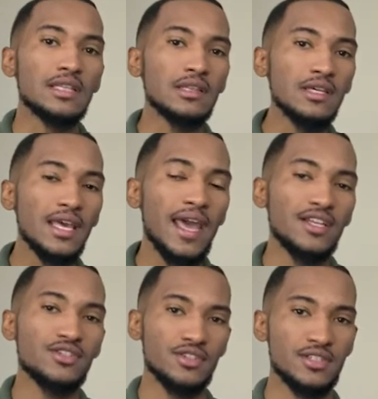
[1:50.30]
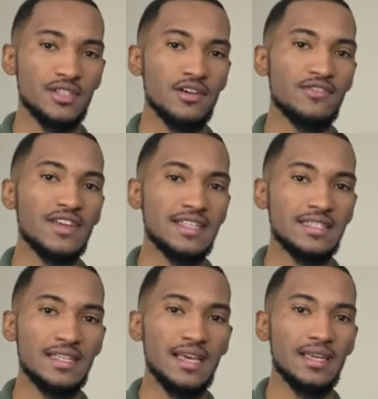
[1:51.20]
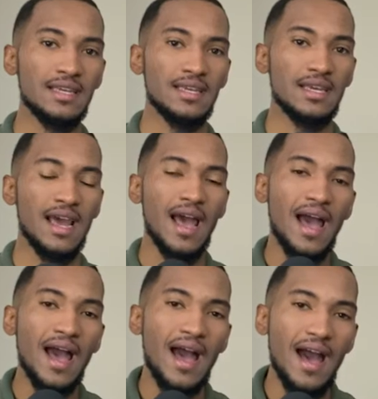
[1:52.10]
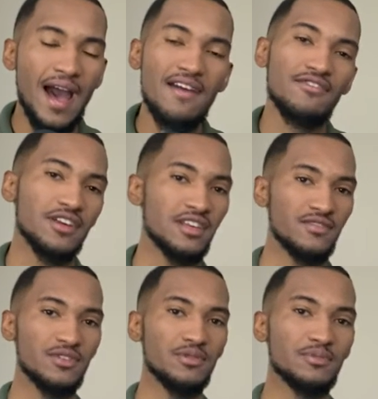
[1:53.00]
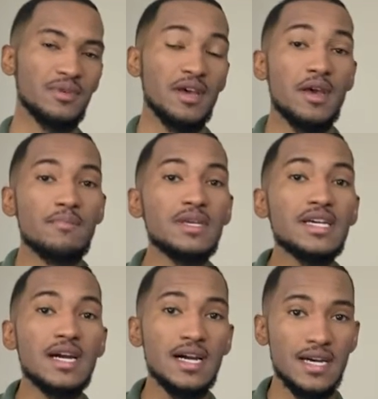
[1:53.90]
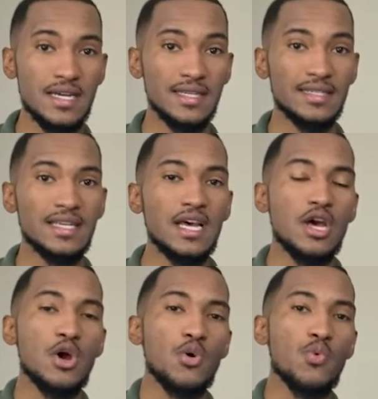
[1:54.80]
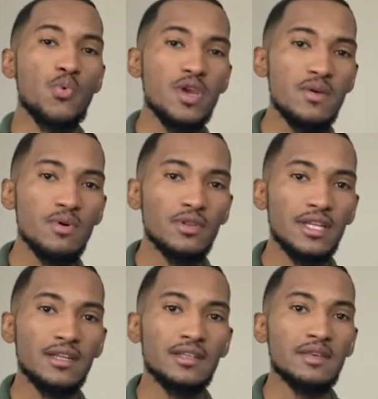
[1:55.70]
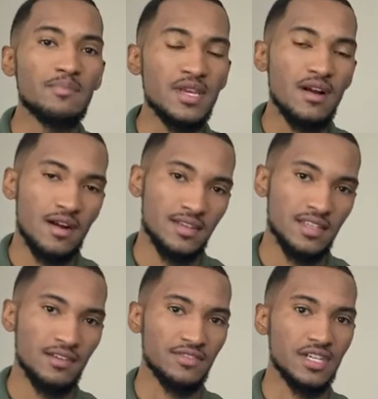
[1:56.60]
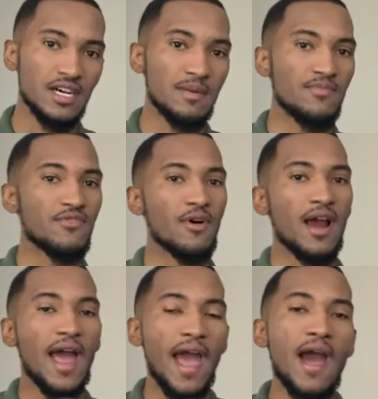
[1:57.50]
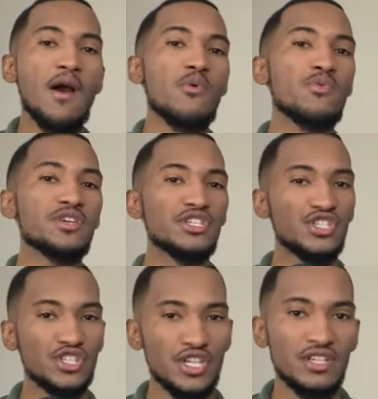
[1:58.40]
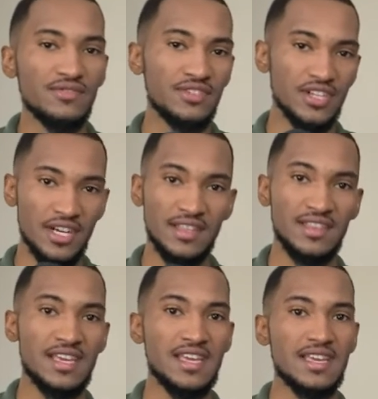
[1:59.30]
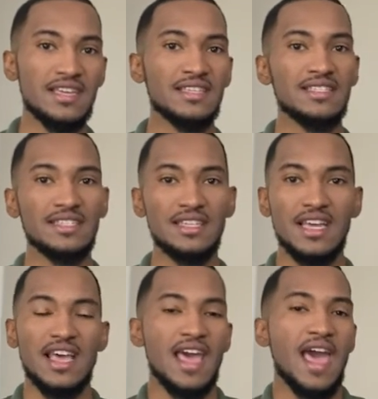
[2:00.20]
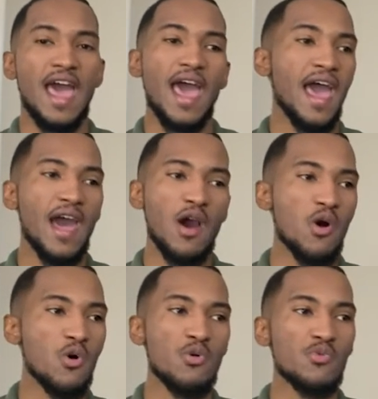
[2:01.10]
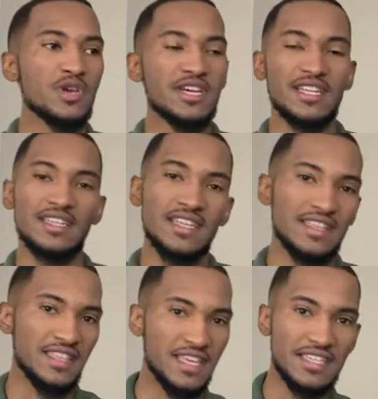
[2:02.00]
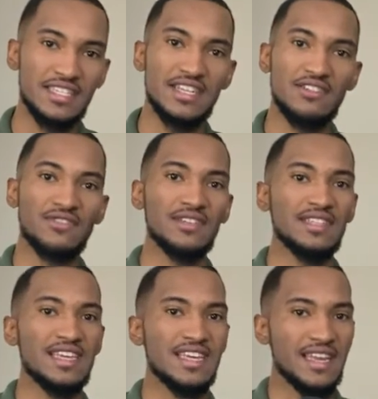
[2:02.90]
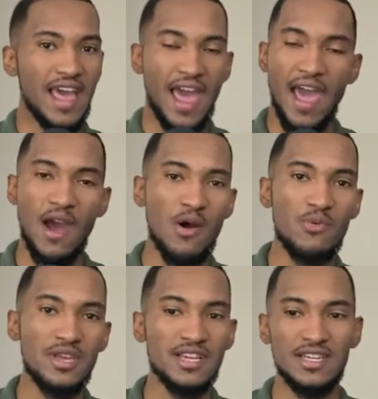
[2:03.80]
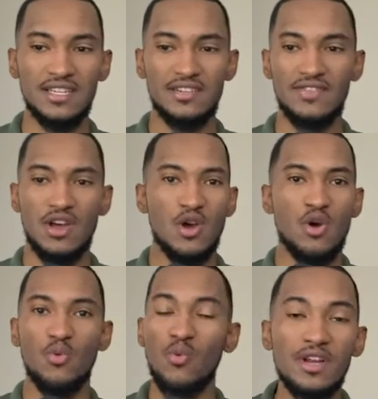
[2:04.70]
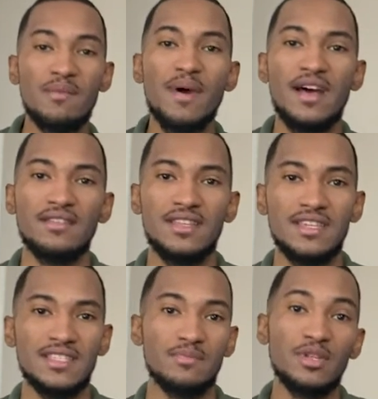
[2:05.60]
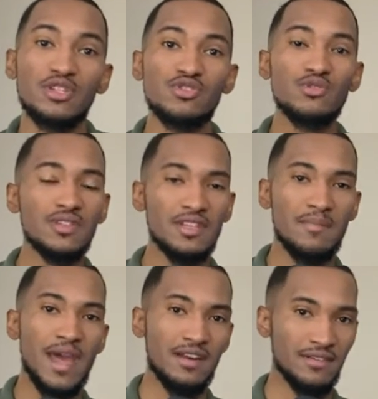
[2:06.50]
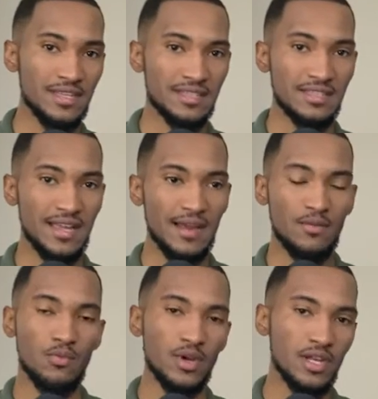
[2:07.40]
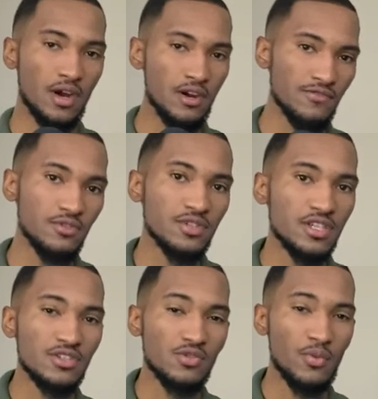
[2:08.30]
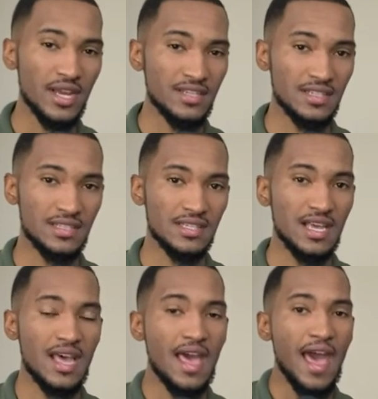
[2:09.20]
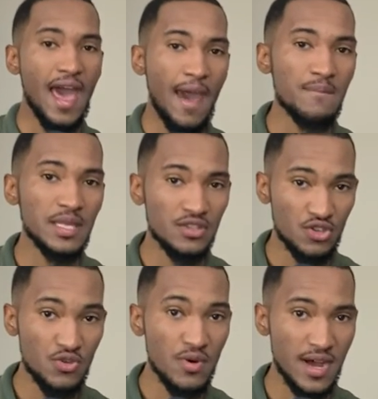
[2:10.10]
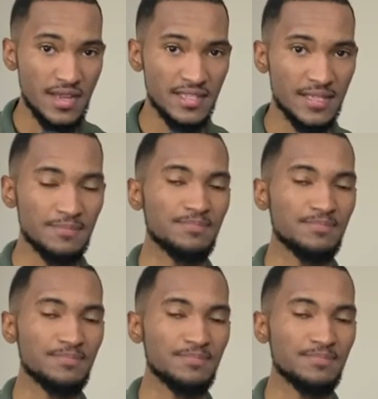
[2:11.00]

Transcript: look at yourself and say, I forgive you, because we will literally beat ourselves up for how we should have done things and how we could have did this differently and how we could have went about this. But the truth of the matter is that when hurtful situations happen to us,